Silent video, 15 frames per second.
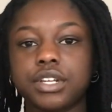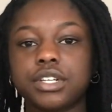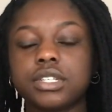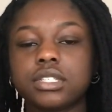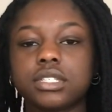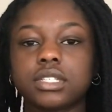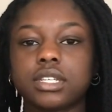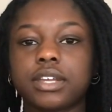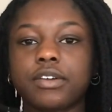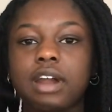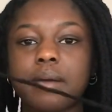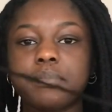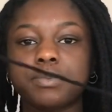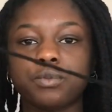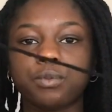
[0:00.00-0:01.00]
just
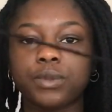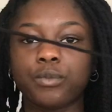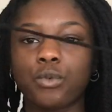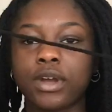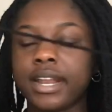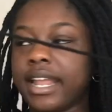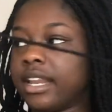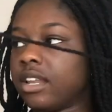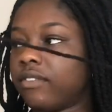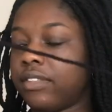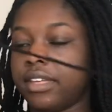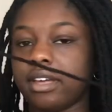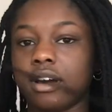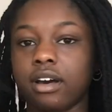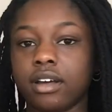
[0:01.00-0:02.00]
grab one end of the
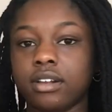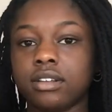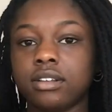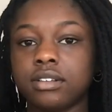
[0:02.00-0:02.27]
yarn